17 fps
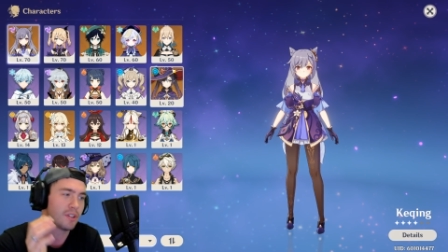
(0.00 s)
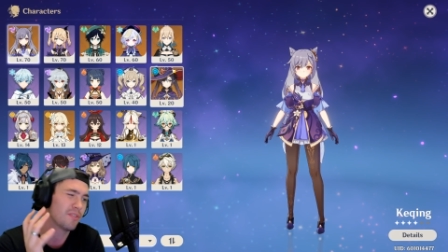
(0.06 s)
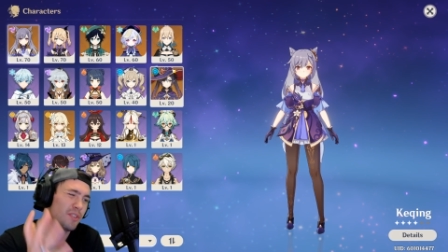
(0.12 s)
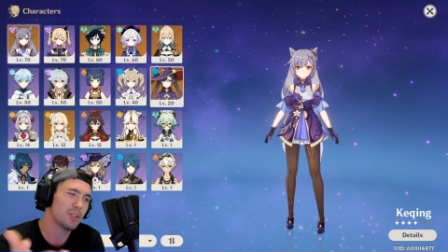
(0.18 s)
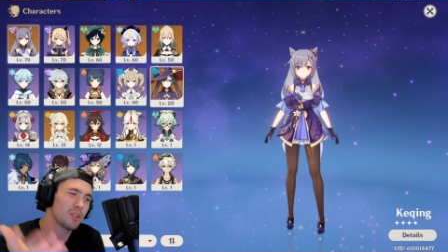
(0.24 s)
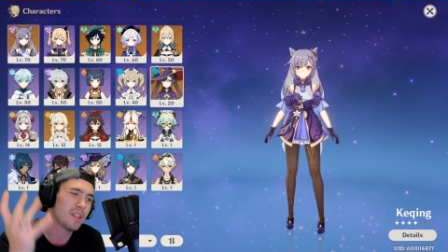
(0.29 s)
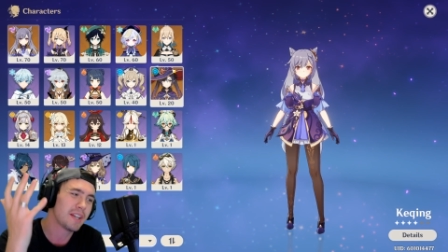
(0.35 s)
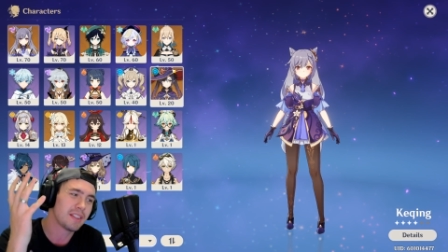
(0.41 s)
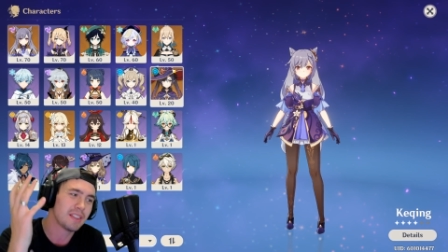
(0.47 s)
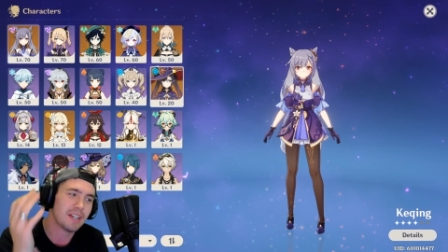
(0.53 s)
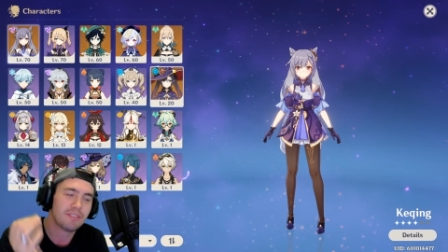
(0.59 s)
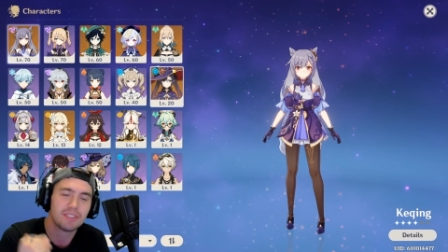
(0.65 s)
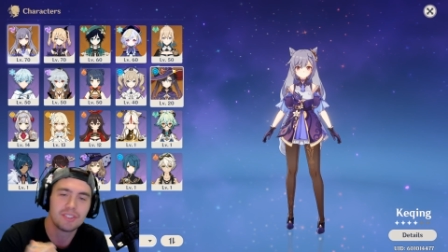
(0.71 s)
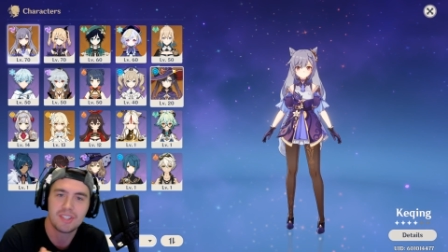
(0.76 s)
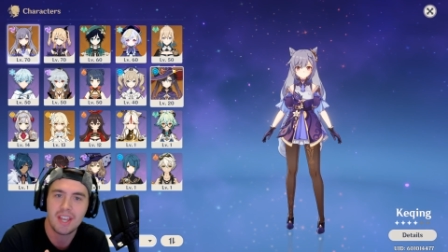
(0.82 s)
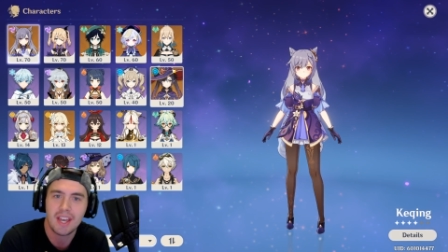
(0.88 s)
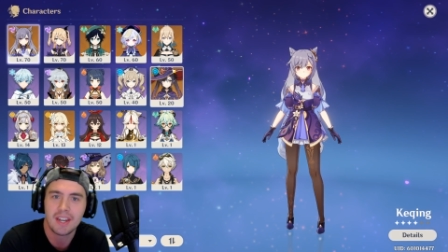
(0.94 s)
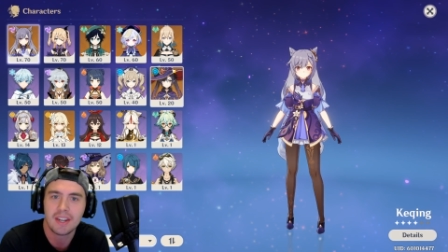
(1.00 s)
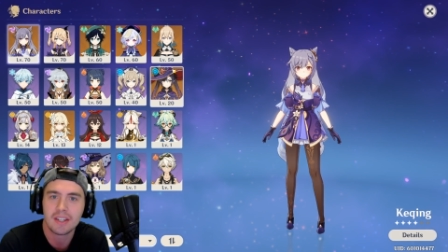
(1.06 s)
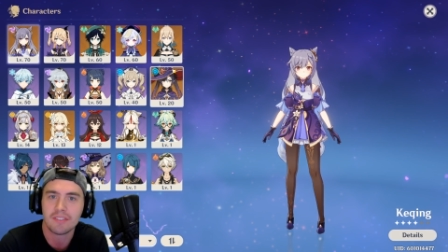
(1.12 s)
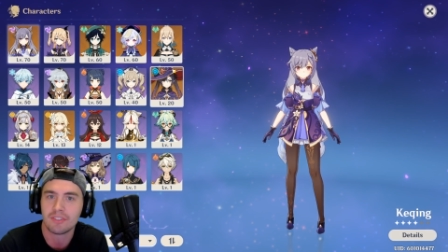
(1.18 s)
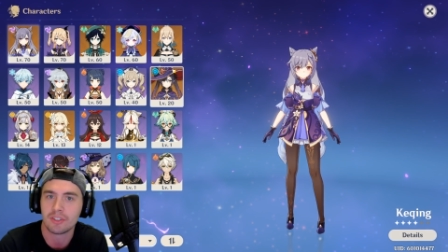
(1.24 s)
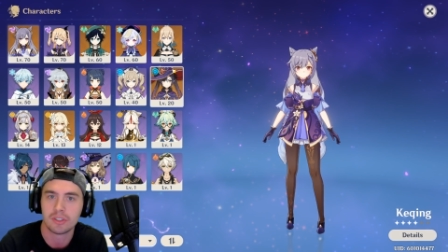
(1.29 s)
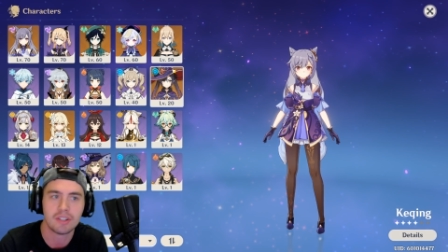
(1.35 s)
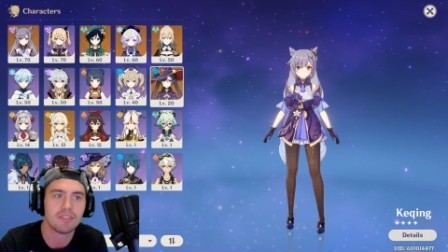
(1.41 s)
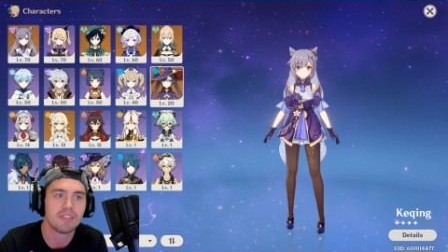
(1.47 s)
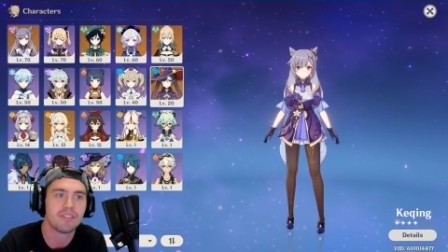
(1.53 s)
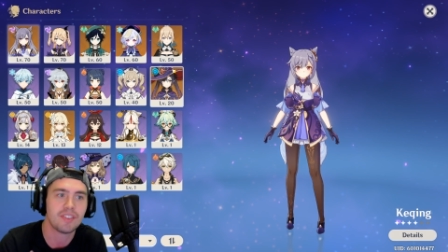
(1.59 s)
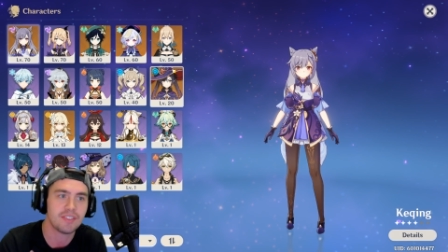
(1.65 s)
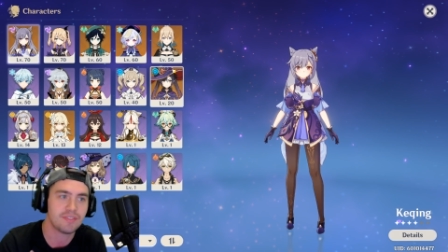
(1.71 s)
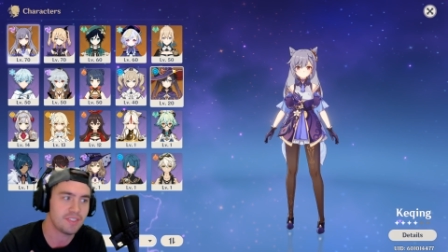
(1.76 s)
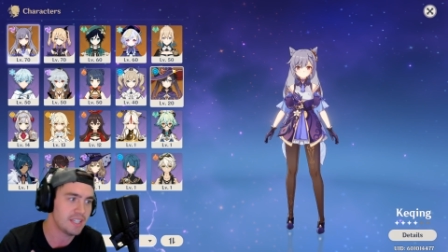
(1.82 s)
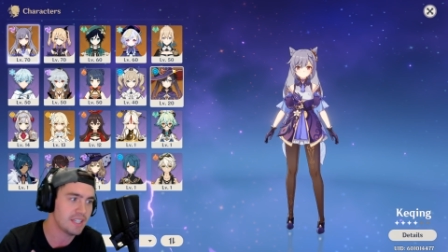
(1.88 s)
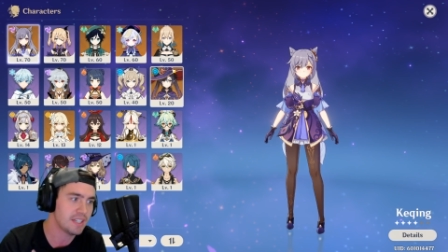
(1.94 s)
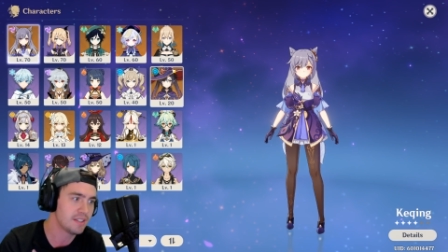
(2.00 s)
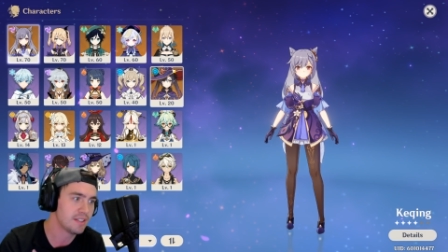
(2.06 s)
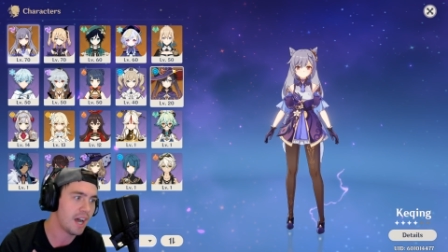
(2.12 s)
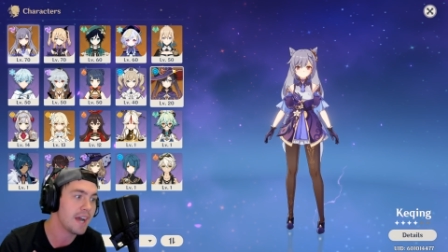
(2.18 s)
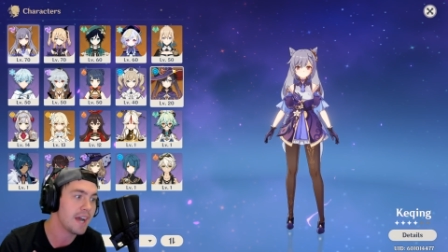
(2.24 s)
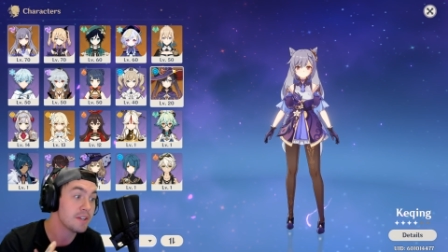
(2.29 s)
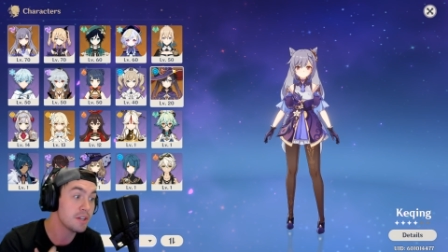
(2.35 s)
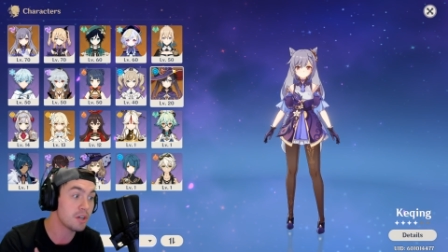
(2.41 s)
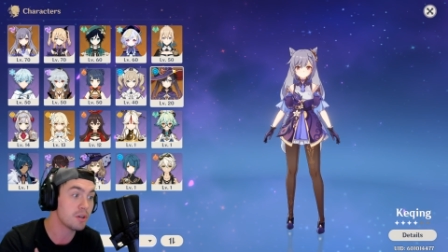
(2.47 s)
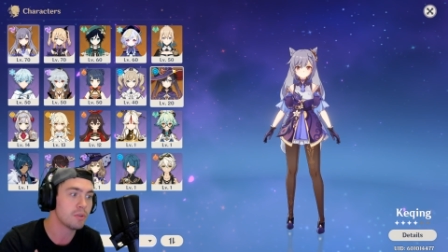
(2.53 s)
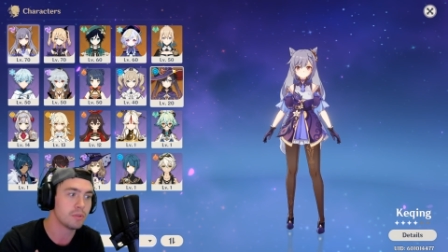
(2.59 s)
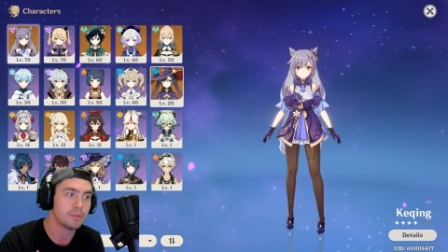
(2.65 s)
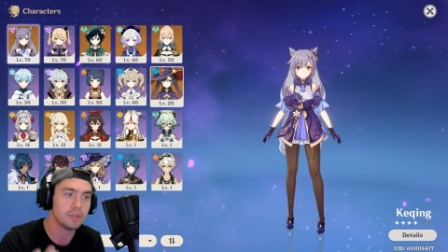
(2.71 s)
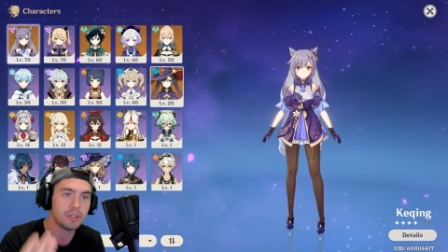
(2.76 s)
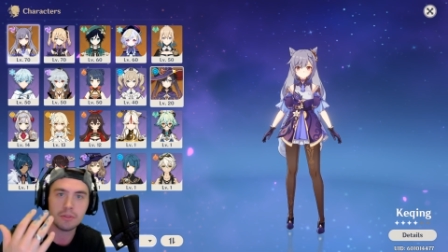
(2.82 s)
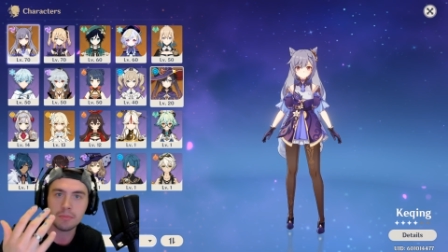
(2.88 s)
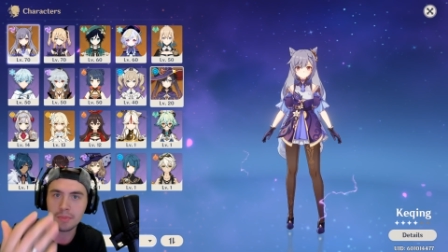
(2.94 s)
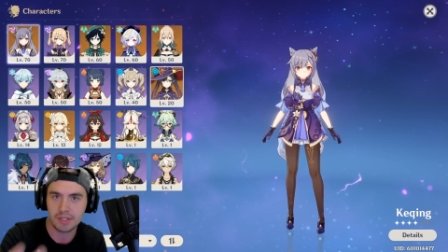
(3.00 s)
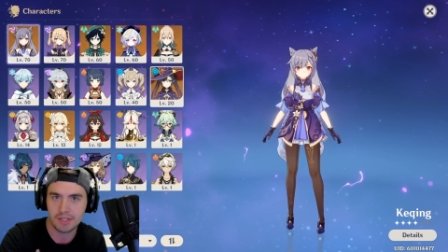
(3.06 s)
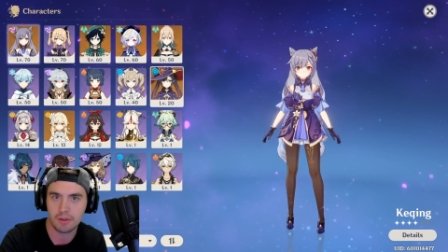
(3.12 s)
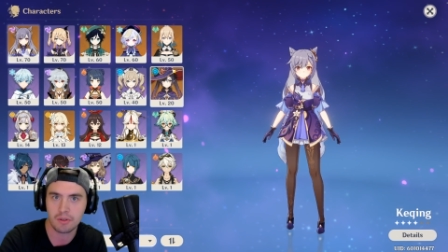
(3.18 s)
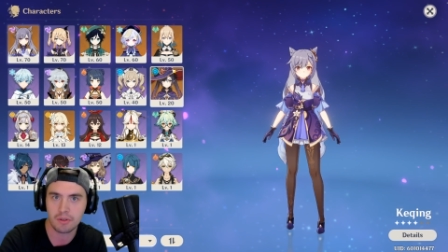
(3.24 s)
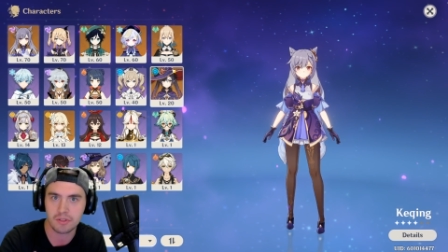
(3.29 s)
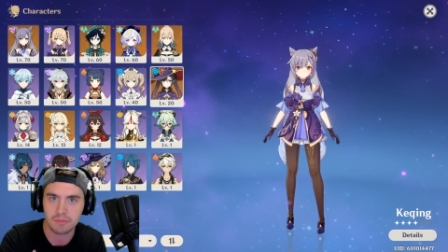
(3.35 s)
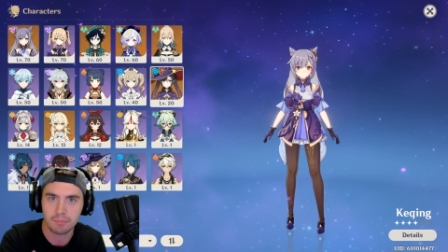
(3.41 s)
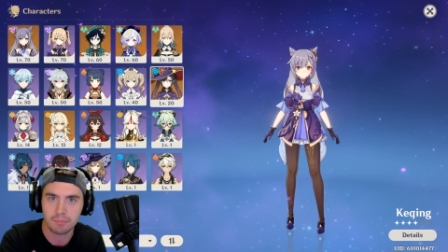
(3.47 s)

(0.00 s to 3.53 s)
If you're like level ten, if you're level fifteen, I know you missed out on some